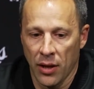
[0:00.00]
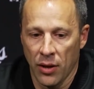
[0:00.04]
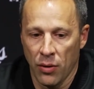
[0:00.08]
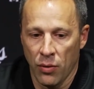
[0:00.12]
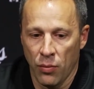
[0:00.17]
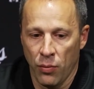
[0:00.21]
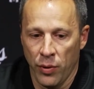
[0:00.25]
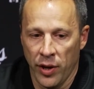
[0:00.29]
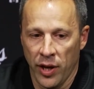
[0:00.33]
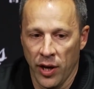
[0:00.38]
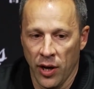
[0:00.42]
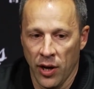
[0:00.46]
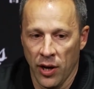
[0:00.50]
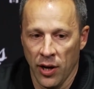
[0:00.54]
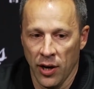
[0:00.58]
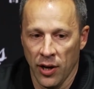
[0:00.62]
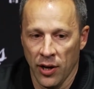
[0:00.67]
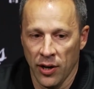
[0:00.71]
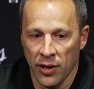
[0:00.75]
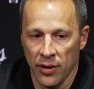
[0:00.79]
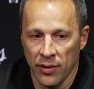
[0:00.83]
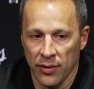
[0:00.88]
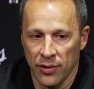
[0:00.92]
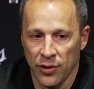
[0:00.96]
we
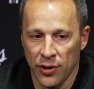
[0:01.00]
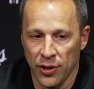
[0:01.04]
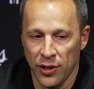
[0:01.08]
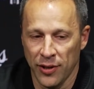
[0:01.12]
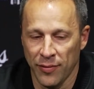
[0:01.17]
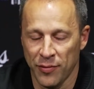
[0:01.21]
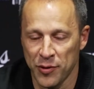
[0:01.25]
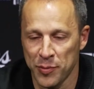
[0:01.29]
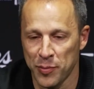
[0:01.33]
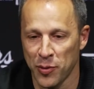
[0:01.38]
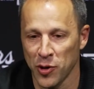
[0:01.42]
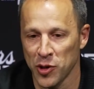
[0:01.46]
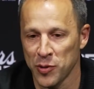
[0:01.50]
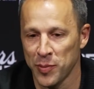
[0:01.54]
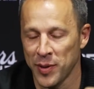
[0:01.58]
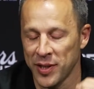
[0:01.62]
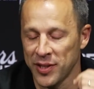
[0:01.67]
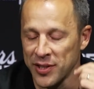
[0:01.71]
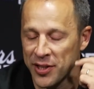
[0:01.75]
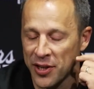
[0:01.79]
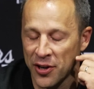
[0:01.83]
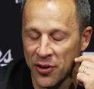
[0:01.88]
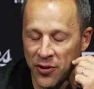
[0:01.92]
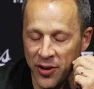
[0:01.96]
are good enough sportsmen
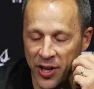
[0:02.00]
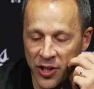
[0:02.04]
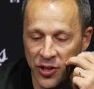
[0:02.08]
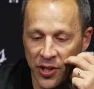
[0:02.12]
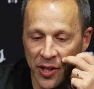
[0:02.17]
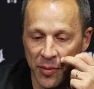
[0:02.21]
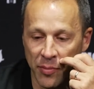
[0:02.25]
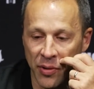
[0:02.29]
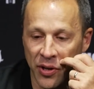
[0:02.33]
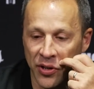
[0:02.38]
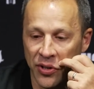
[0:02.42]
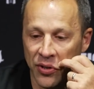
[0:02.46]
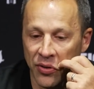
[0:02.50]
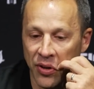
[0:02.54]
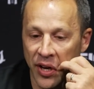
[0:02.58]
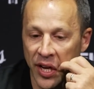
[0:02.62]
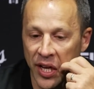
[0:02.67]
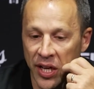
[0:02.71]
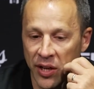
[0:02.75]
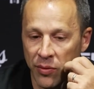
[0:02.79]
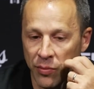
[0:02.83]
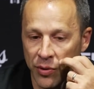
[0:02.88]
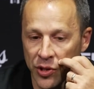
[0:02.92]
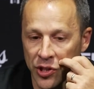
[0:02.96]
to congratulate
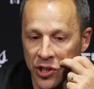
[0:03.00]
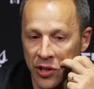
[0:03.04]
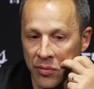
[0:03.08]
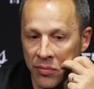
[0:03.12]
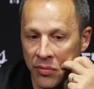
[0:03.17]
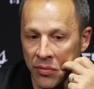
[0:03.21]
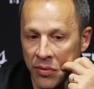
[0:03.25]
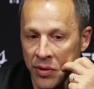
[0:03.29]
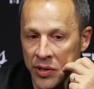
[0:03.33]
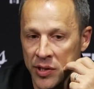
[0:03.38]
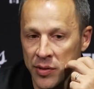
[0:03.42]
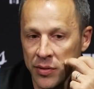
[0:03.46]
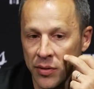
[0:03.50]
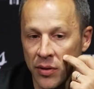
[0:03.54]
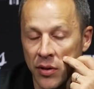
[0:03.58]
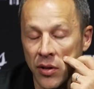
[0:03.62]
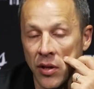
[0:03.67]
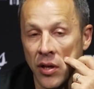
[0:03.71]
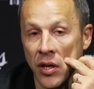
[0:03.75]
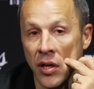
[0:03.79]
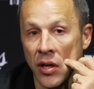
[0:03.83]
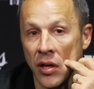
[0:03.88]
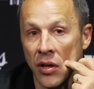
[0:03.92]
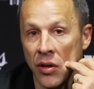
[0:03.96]
Monterrey and wish them the rest
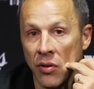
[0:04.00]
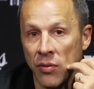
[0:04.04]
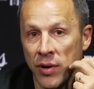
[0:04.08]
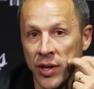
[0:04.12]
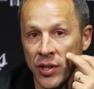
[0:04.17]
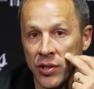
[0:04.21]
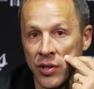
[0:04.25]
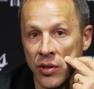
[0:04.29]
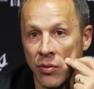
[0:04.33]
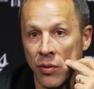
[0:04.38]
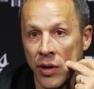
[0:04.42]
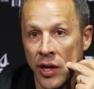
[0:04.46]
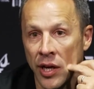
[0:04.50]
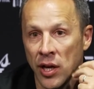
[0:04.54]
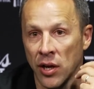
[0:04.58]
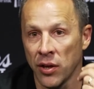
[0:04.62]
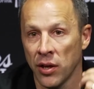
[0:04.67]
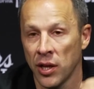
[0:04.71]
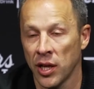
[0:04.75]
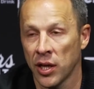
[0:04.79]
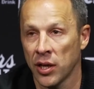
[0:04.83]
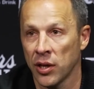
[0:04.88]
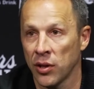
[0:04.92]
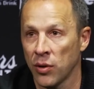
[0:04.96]
of the way all the
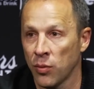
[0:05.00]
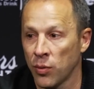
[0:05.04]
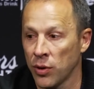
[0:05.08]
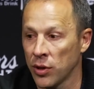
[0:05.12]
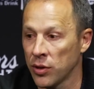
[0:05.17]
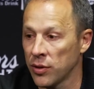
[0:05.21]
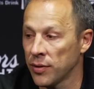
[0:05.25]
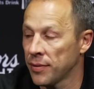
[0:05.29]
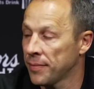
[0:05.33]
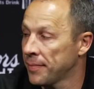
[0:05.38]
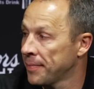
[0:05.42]
luck in the world.